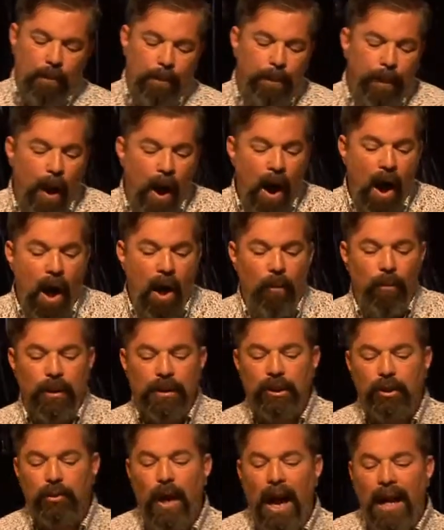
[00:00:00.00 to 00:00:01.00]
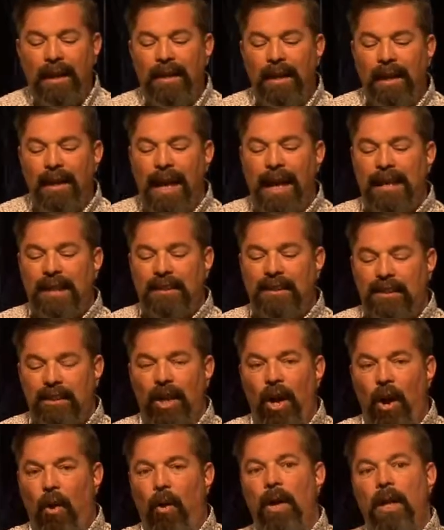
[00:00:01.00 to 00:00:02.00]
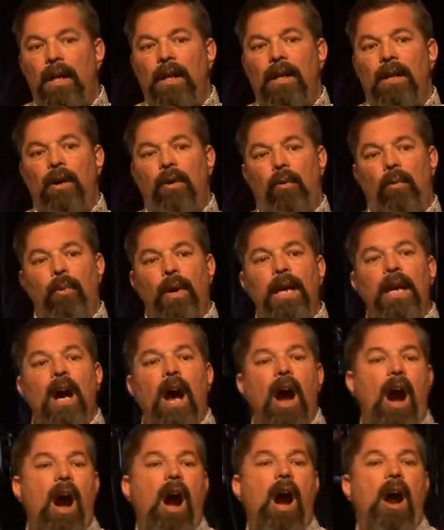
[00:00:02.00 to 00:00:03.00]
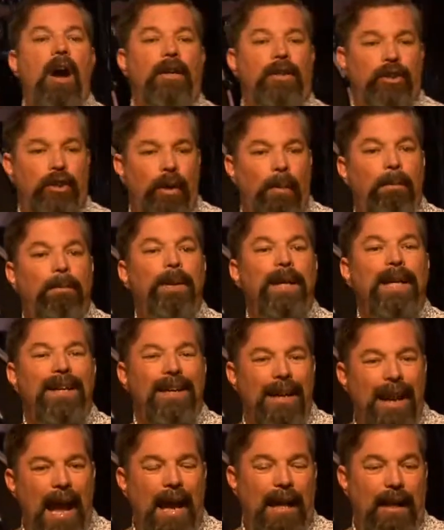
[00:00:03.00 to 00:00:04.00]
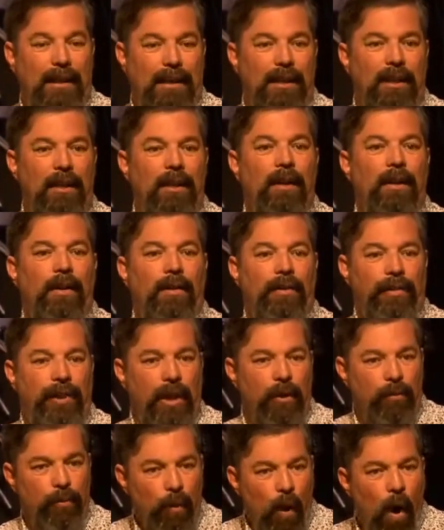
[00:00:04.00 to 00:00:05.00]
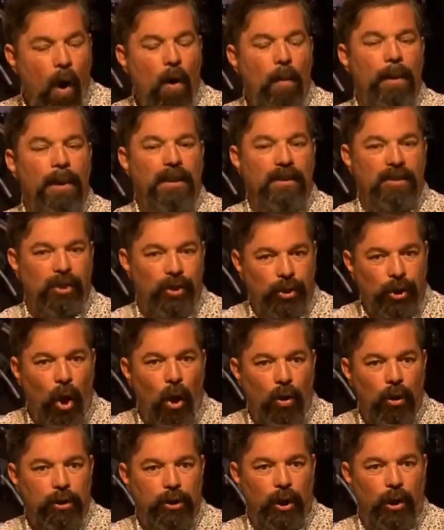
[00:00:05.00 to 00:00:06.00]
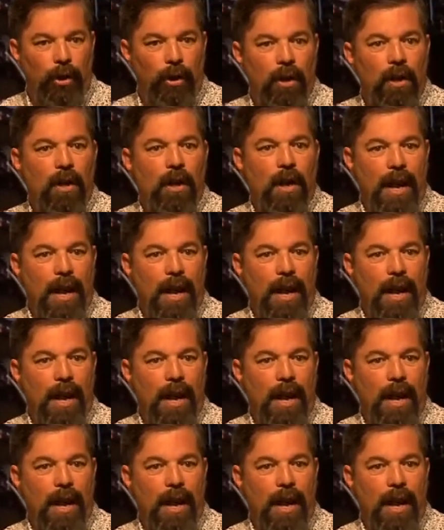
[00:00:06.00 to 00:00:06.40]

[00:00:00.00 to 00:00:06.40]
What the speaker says: Paul was trying to let us know we are to be like the Roman soldier,